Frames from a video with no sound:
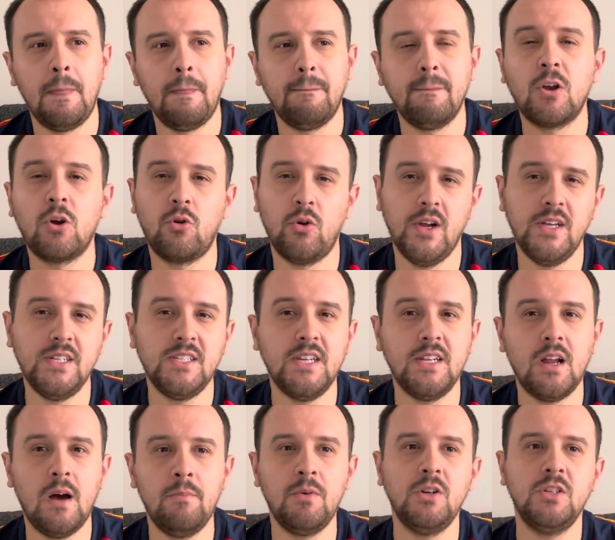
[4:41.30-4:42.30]
crazy
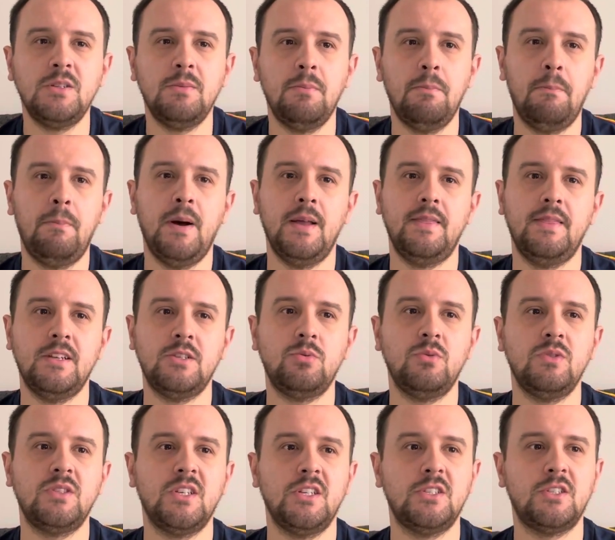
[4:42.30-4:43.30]
numbers, but this
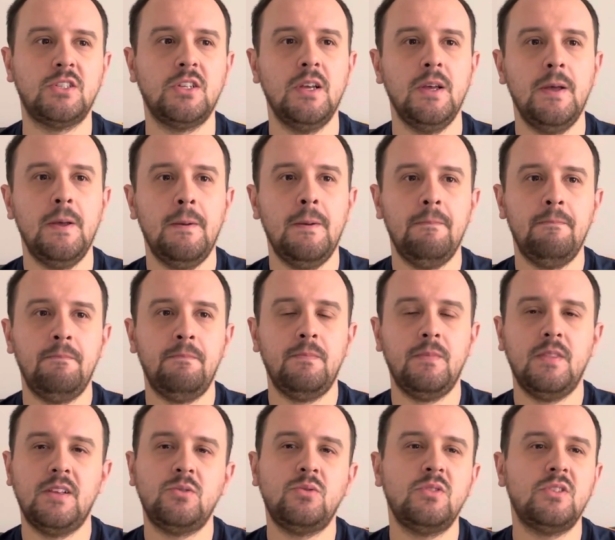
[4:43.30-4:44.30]
was
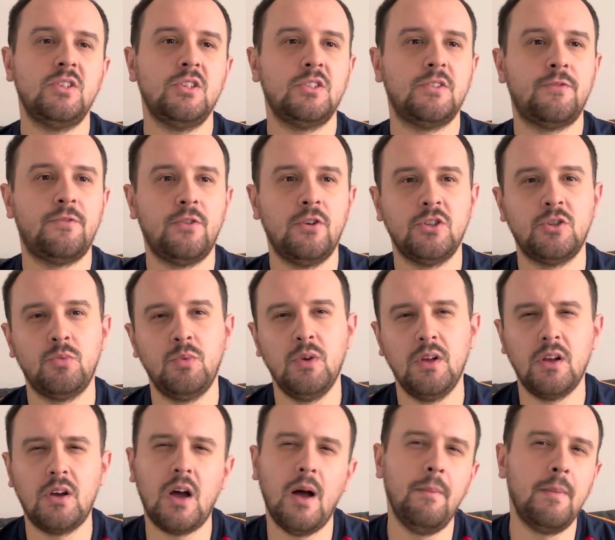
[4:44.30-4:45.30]
his first real
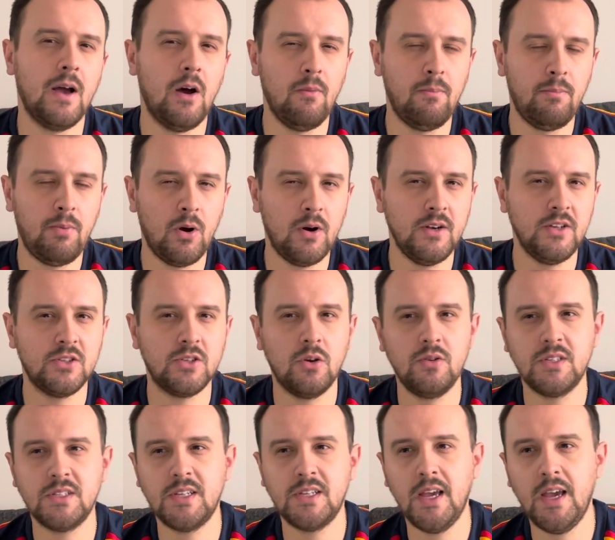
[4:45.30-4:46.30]
coming out party, so to
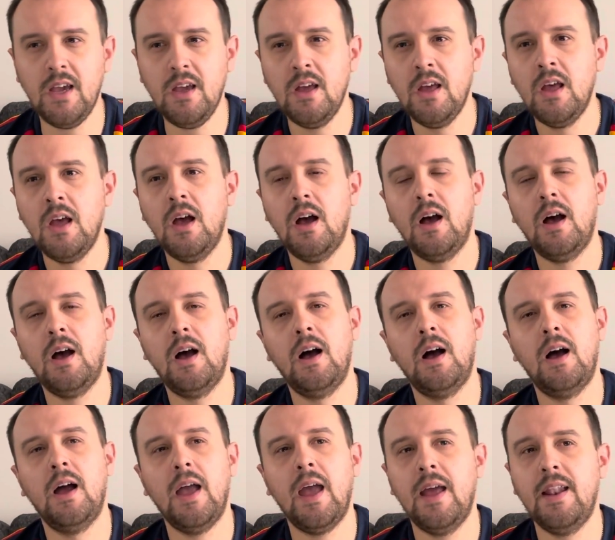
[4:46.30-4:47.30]
say.
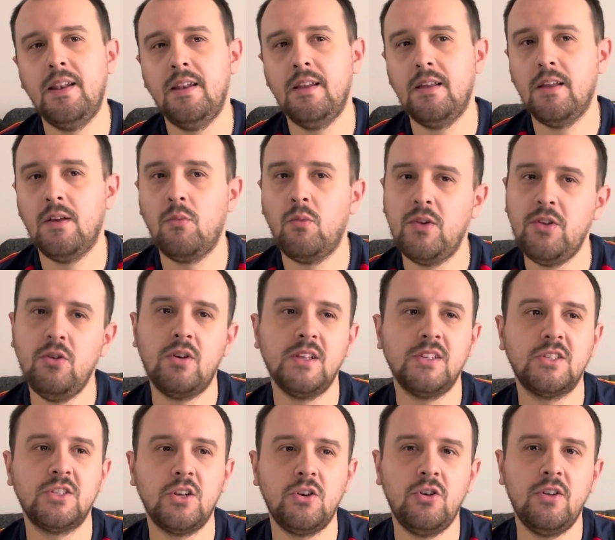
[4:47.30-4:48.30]
And when you
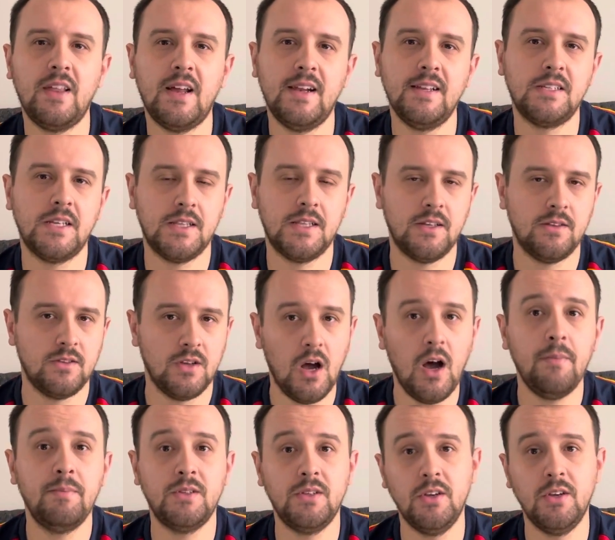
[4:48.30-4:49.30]
consider that it's at the
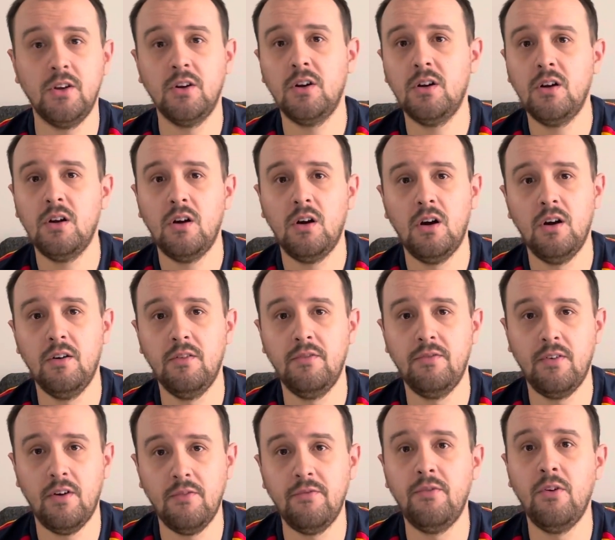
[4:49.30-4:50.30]
top tier
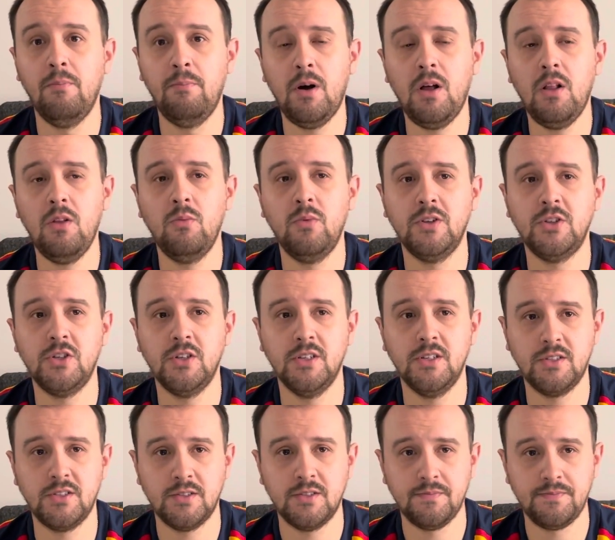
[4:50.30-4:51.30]
of football, which is